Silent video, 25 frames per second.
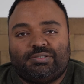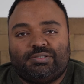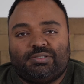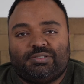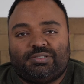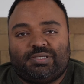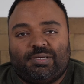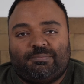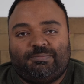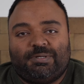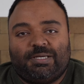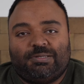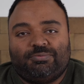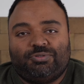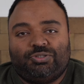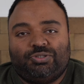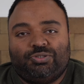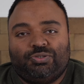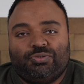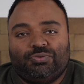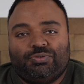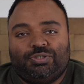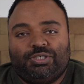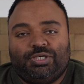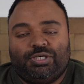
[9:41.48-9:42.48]
sometimes
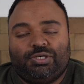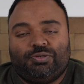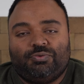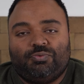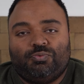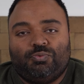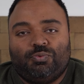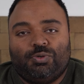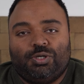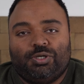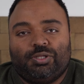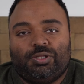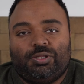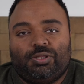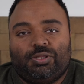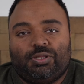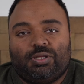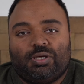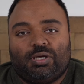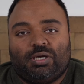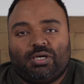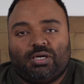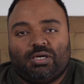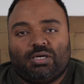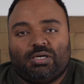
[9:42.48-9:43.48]
shooting with
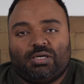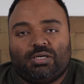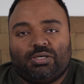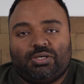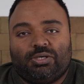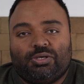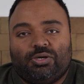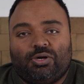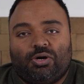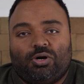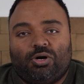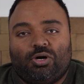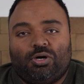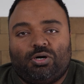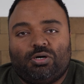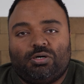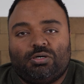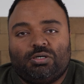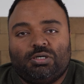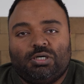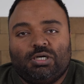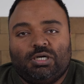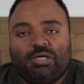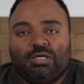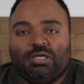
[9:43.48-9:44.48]

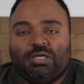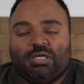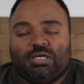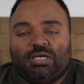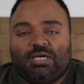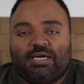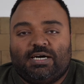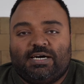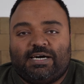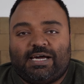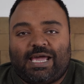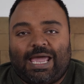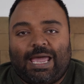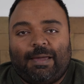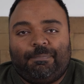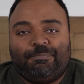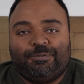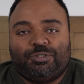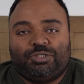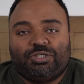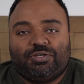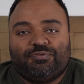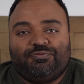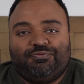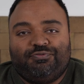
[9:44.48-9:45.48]
your
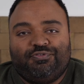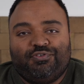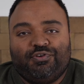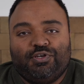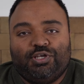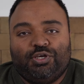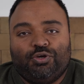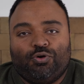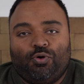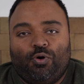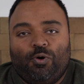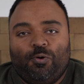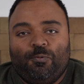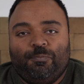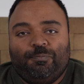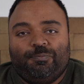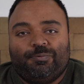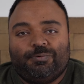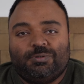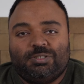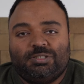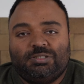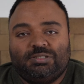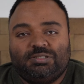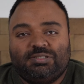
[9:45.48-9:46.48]
aperture fully
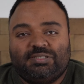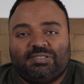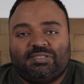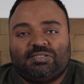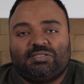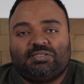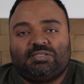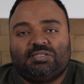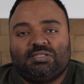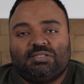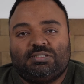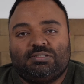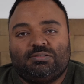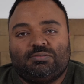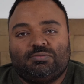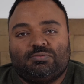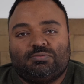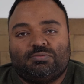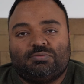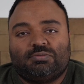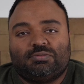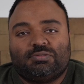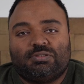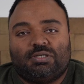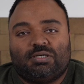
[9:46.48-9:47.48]
open
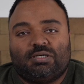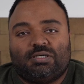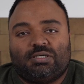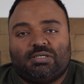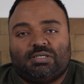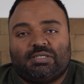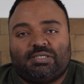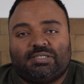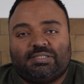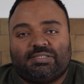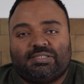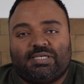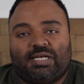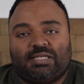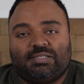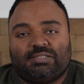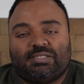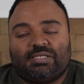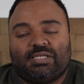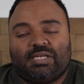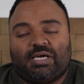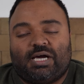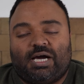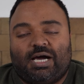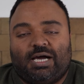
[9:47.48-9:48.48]
still results
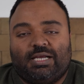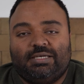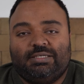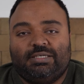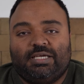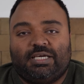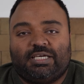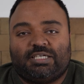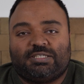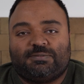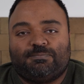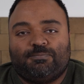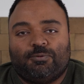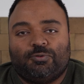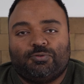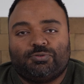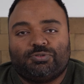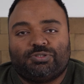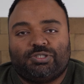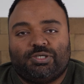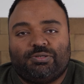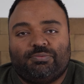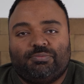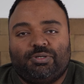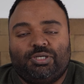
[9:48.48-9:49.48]
in an
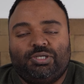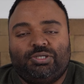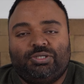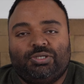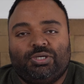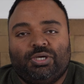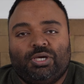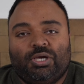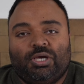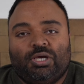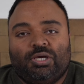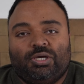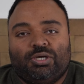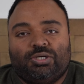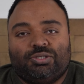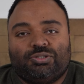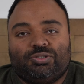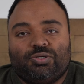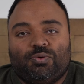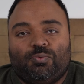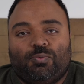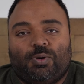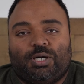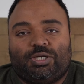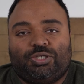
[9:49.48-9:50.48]
underexposed image.
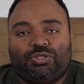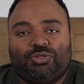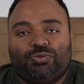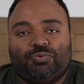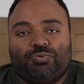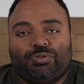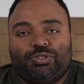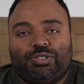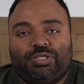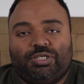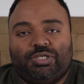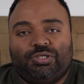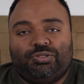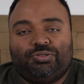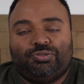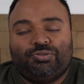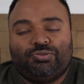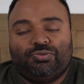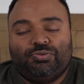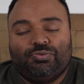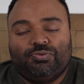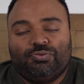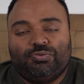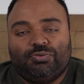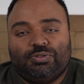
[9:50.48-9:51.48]
So what you would need to
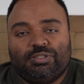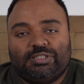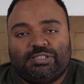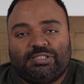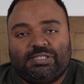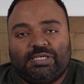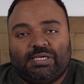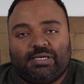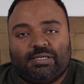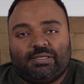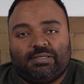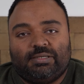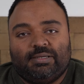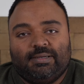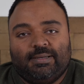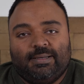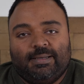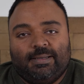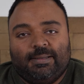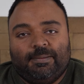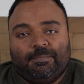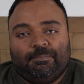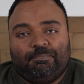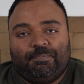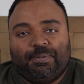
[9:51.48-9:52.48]
do is then
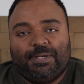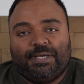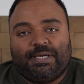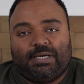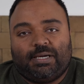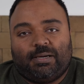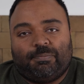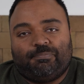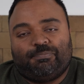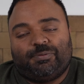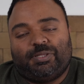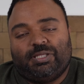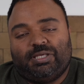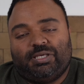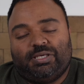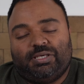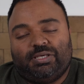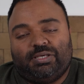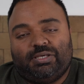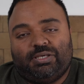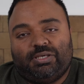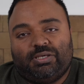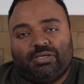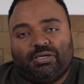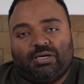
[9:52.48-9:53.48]
pick up
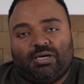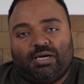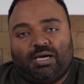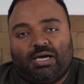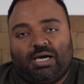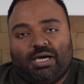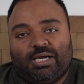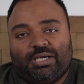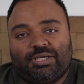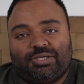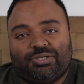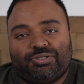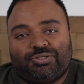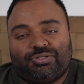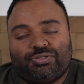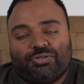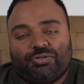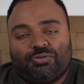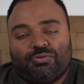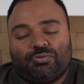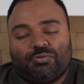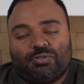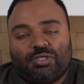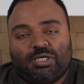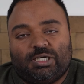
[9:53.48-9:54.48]
the
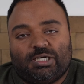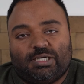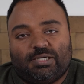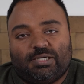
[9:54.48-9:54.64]
ISO